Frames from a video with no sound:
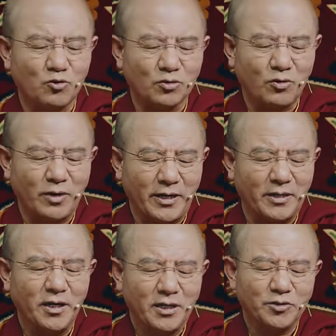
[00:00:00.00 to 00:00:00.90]

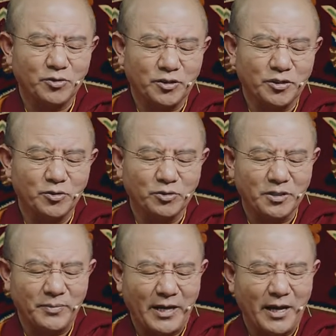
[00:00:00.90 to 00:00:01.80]
swarms
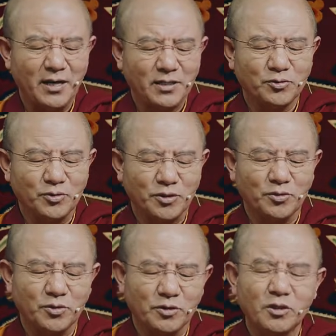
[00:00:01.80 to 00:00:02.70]
about
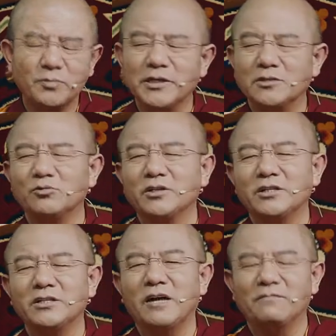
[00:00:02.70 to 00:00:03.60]
the
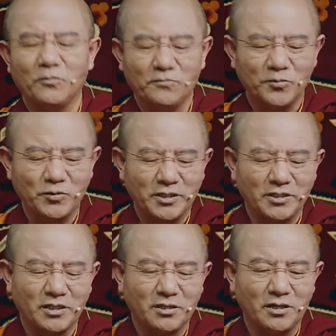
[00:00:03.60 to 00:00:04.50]
honey,
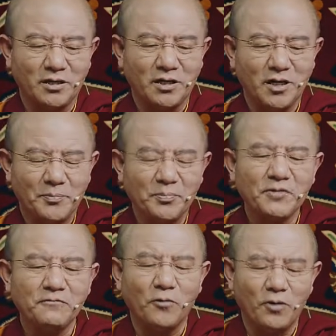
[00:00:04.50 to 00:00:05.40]
which
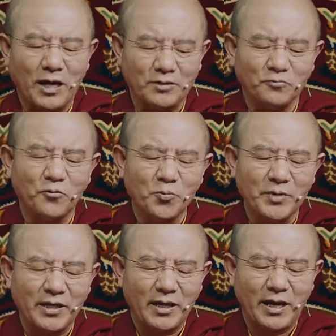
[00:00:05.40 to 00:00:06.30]
is full of
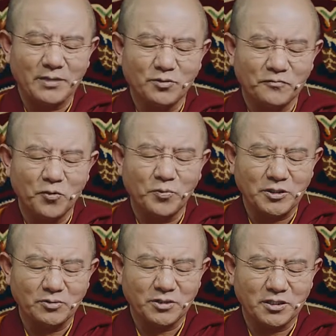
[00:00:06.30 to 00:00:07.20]
nutrition
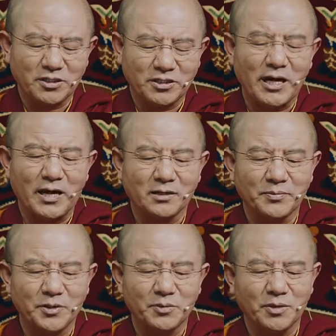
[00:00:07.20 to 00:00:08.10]
and really
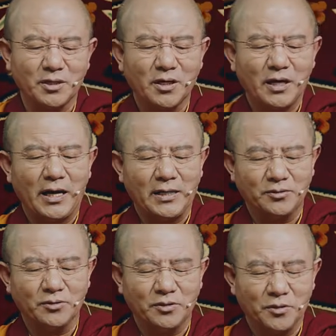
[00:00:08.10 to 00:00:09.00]
delicious.
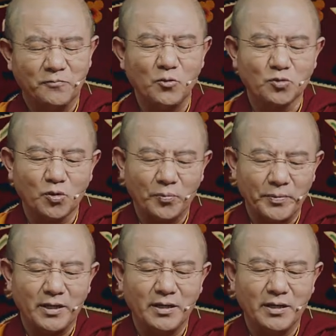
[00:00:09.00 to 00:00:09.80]
That's the second.